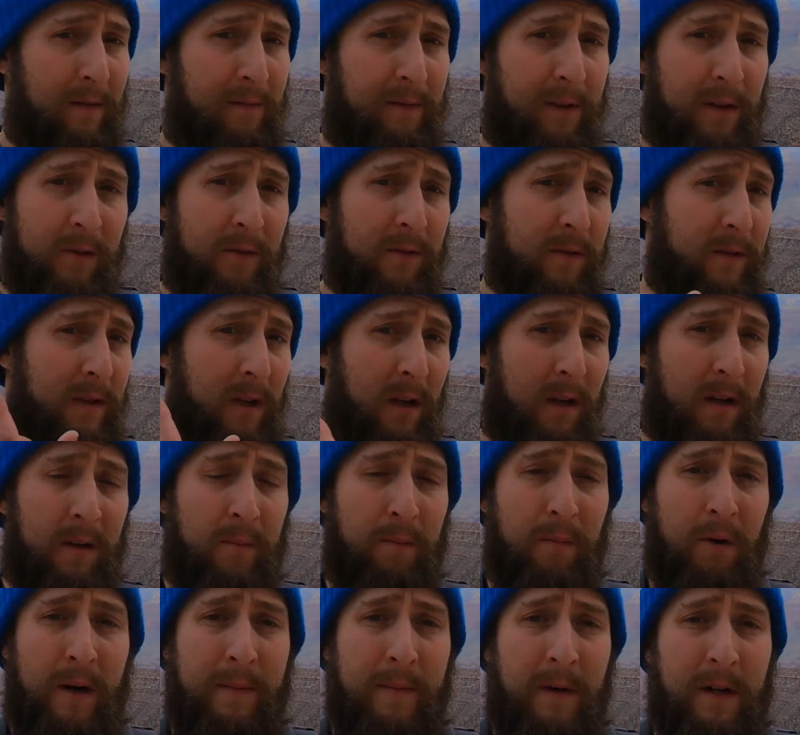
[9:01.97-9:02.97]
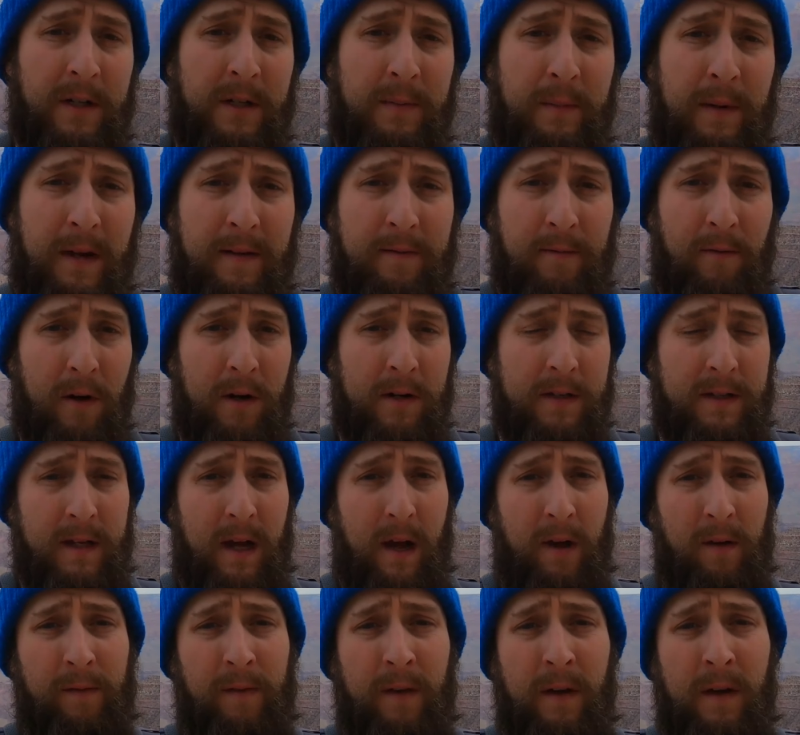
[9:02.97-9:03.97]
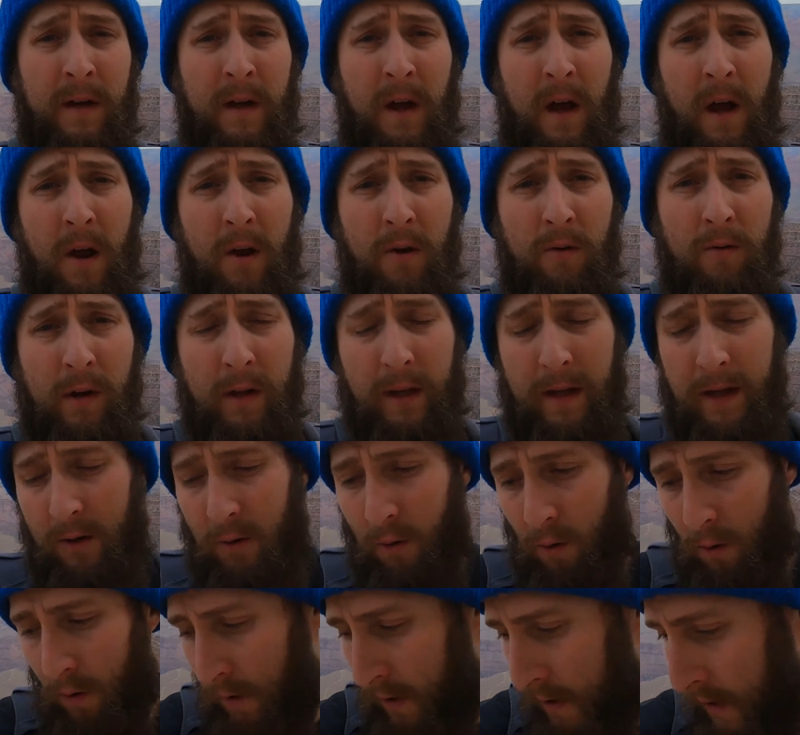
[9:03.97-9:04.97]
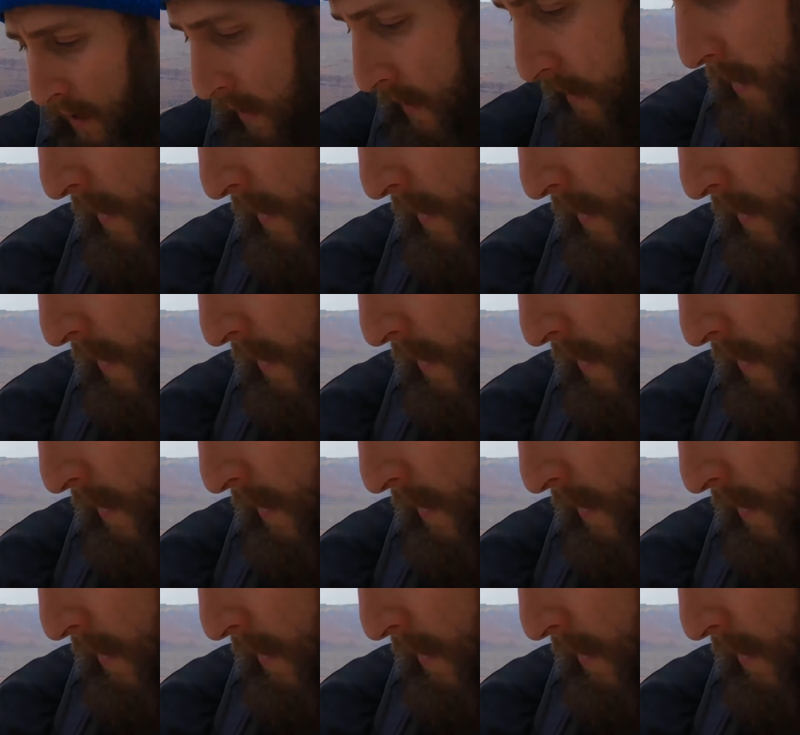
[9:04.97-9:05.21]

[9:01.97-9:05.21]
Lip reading: the views pretty much speak for itself. Really cool.